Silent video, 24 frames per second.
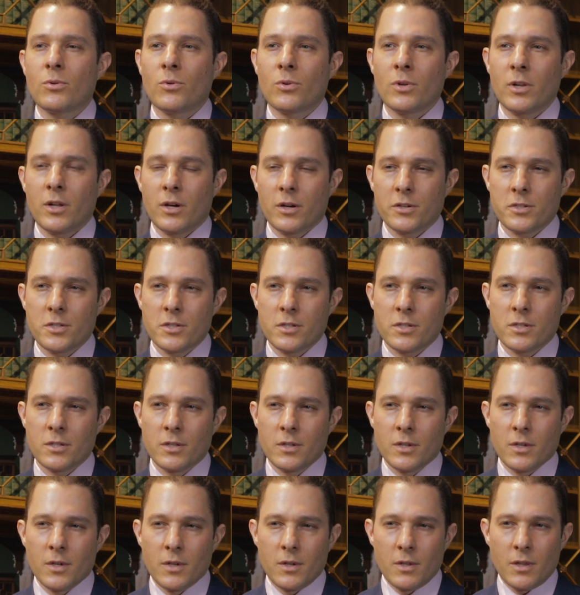or loss.
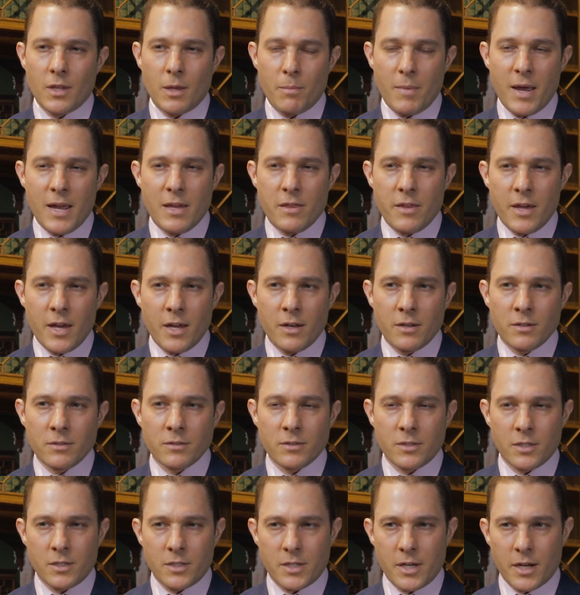They may
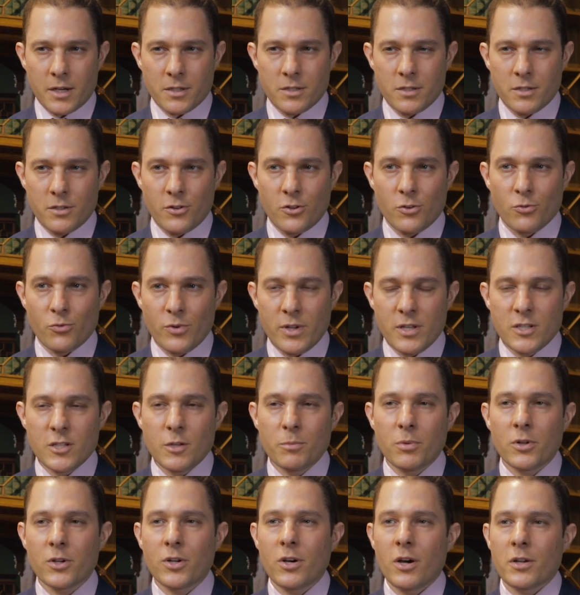then deduct the
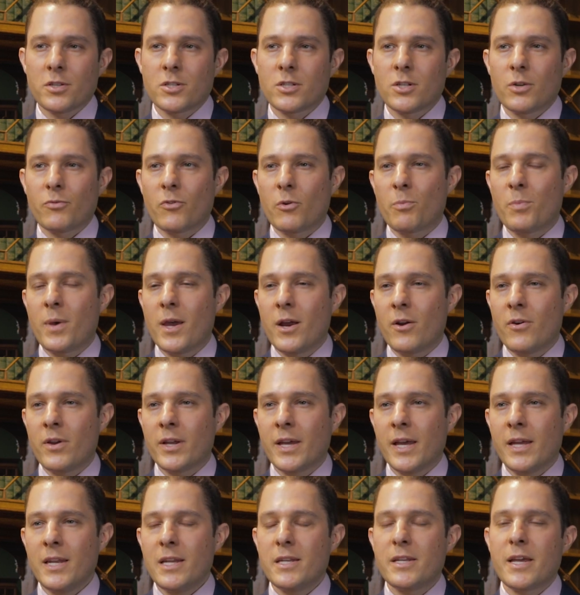reasonable cost of
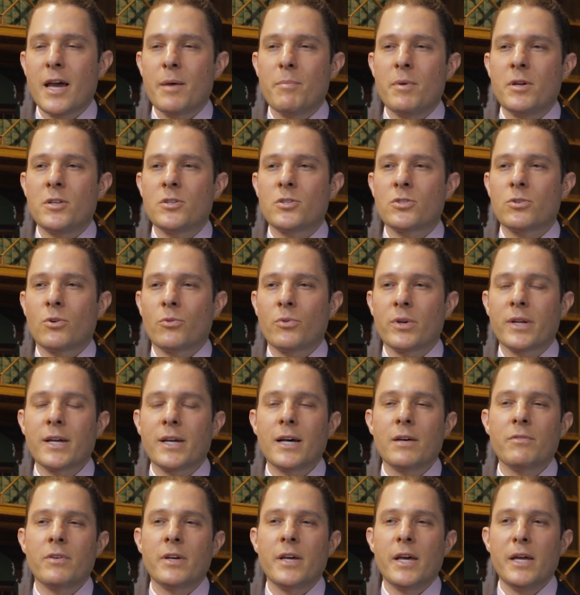repairing any damage or
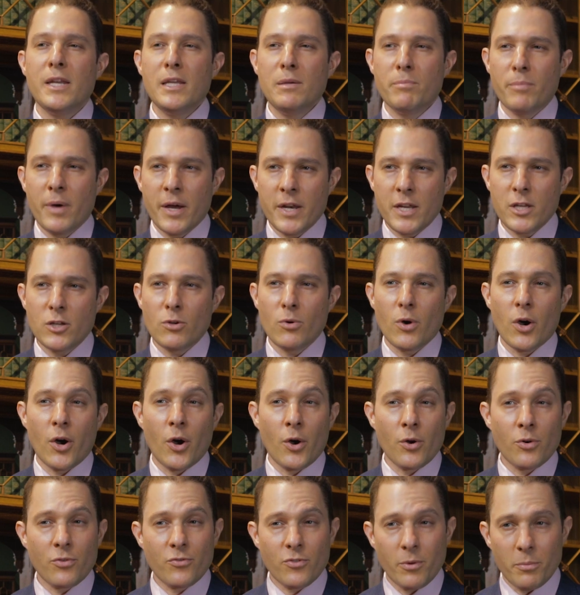recover any money you
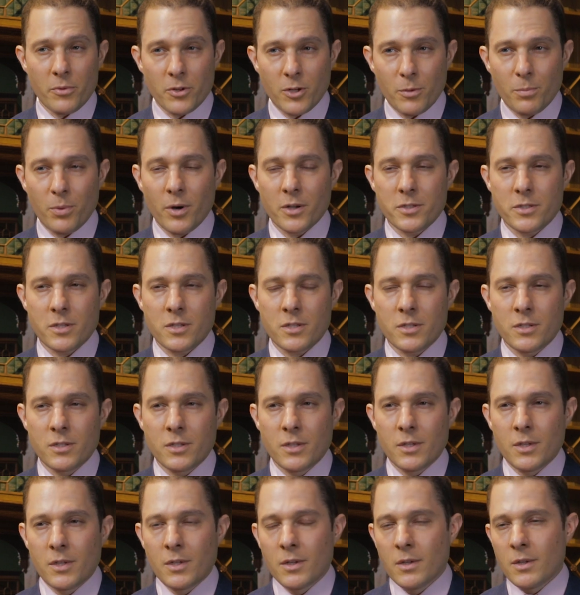owe from the deposit.
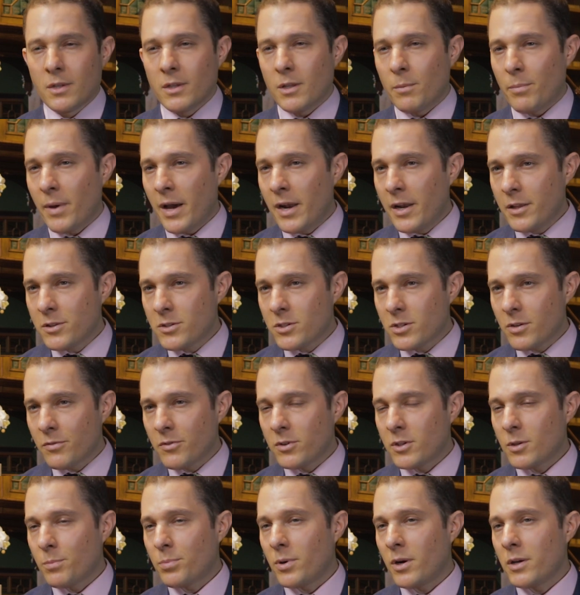The balance of
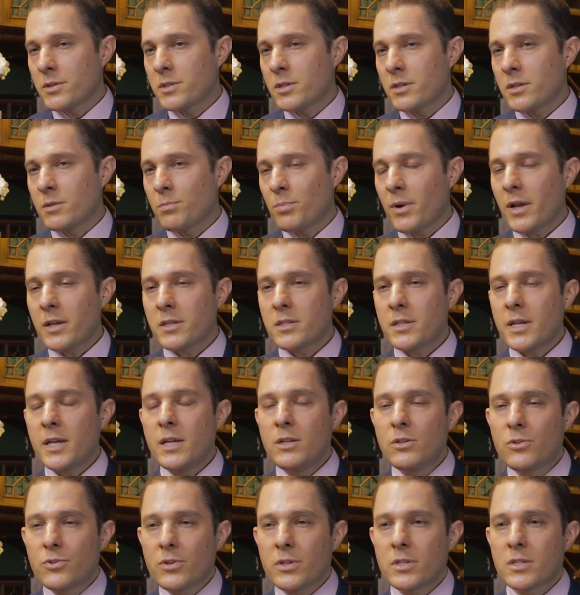the deposit plus
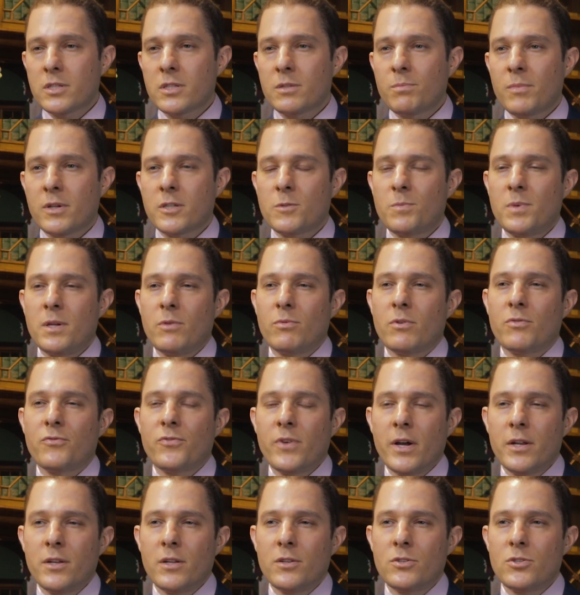interest must be
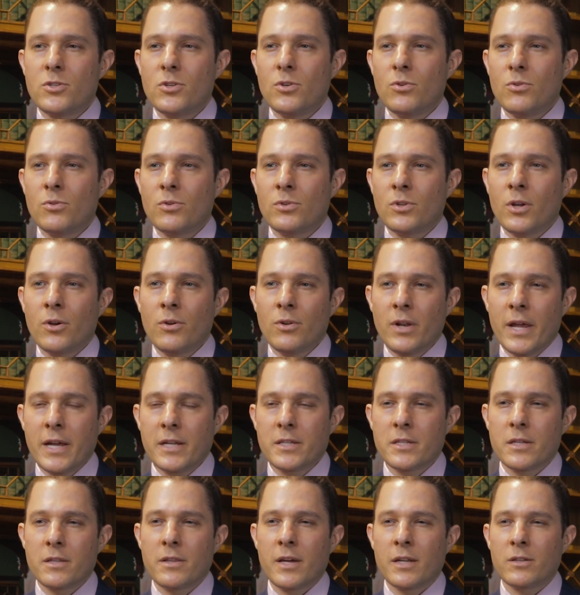refunded to you no
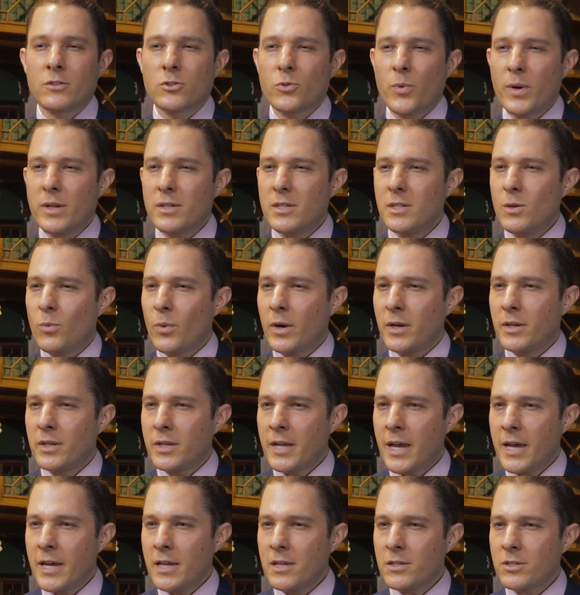later than 21
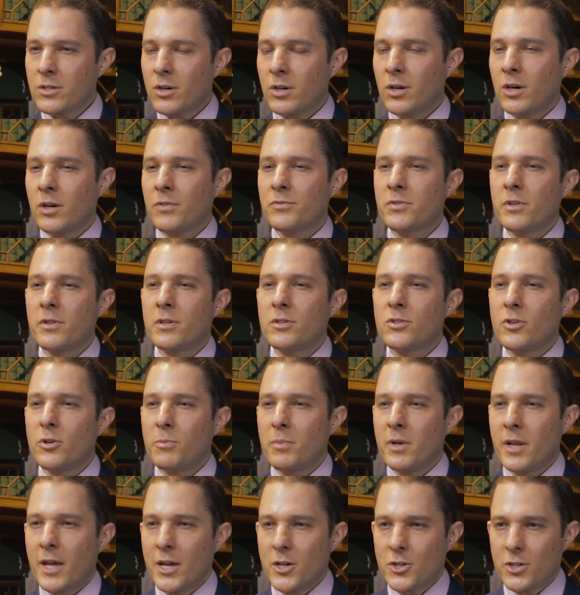days after the
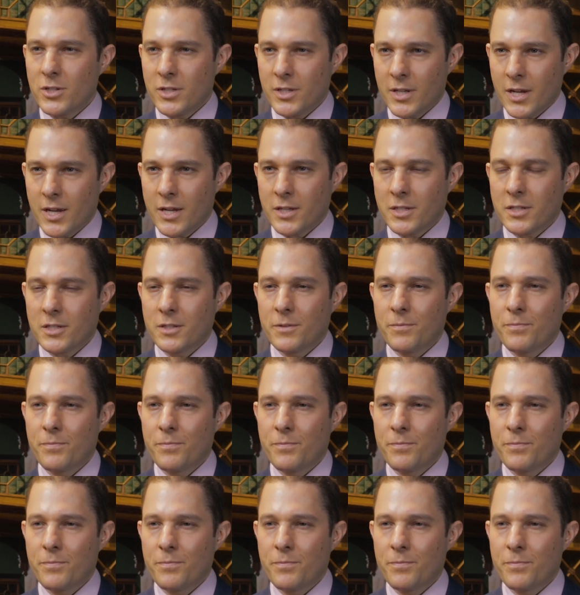termination date.